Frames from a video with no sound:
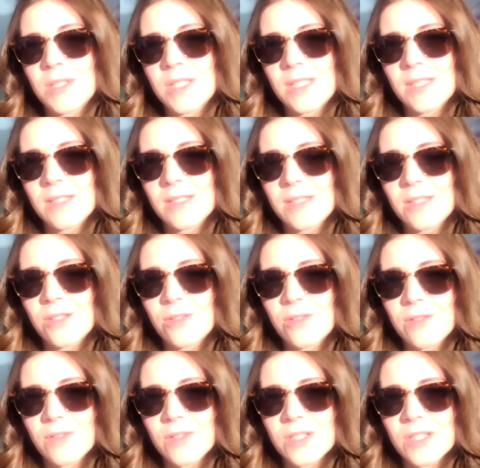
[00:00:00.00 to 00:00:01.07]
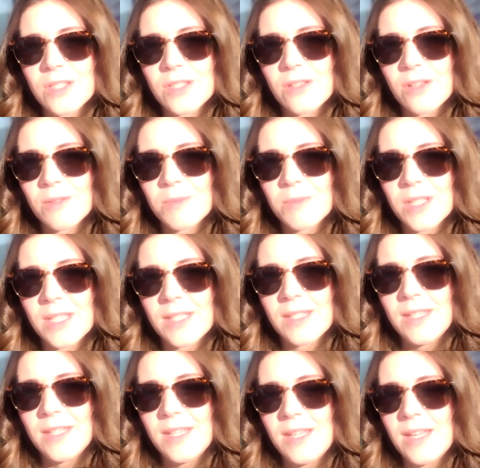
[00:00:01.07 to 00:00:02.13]
me and the universe has got me.
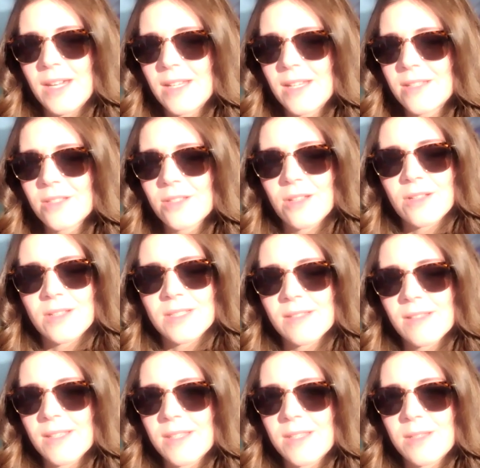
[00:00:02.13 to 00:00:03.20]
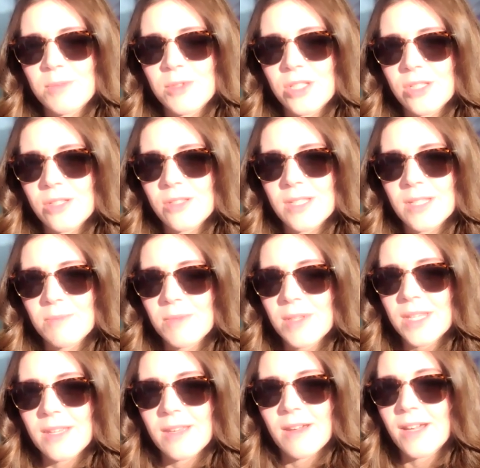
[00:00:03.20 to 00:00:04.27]
And as long as I keep choosing
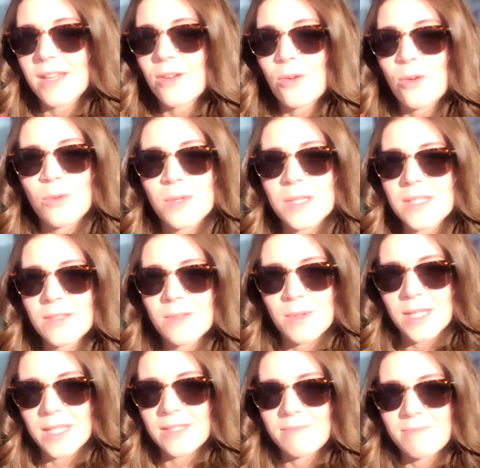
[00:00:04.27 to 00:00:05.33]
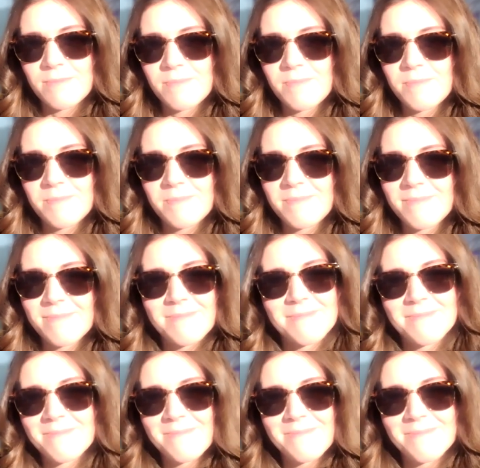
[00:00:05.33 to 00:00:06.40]
me, I always win.
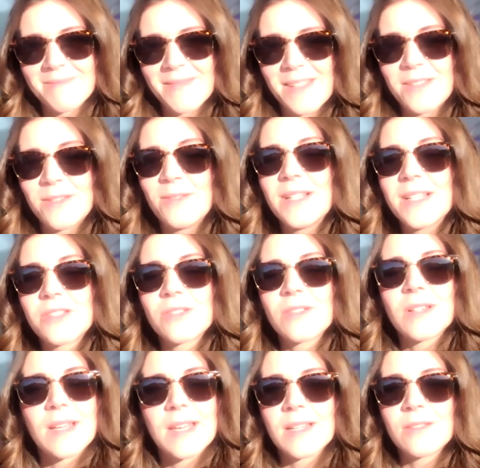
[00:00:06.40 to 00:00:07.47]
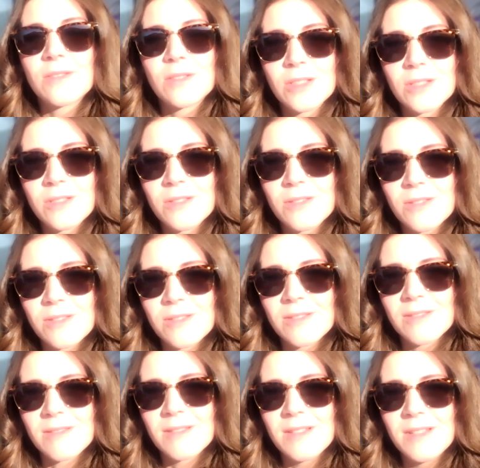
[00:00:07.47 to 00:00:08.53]
You literally cannot lose.
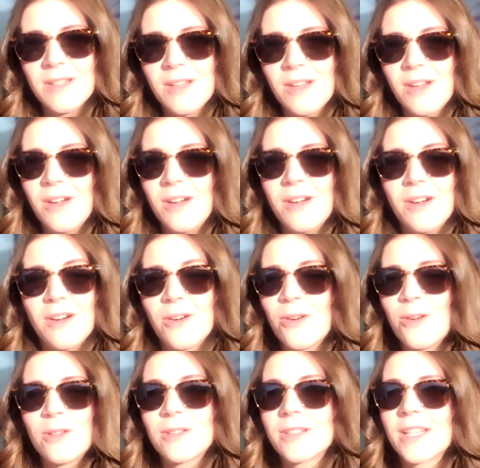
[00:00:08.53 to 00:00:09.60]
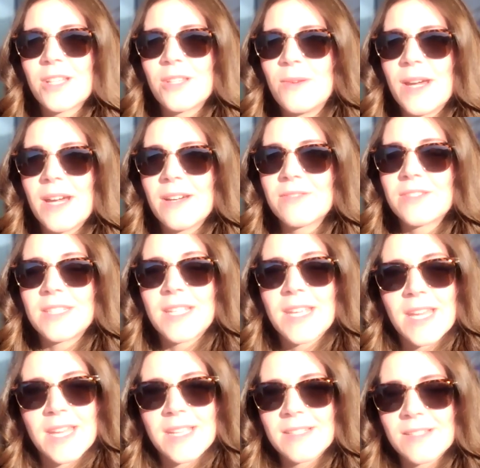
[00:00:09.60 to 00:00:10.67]
All that you have to
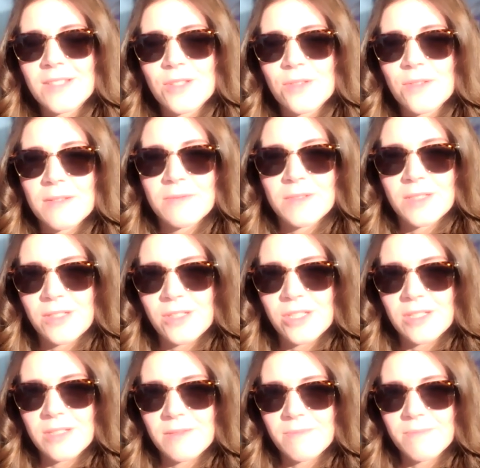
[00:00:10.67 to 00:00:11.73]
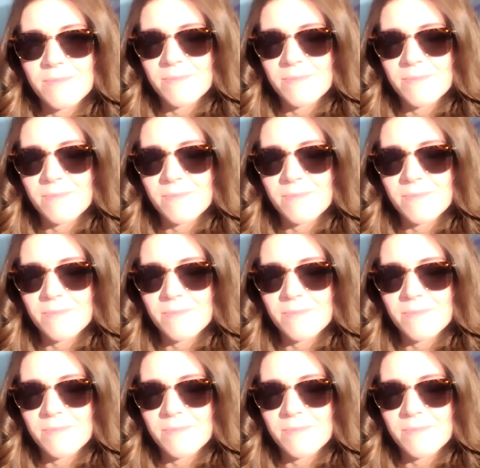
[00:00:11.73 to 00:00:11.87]
gain is your evolution.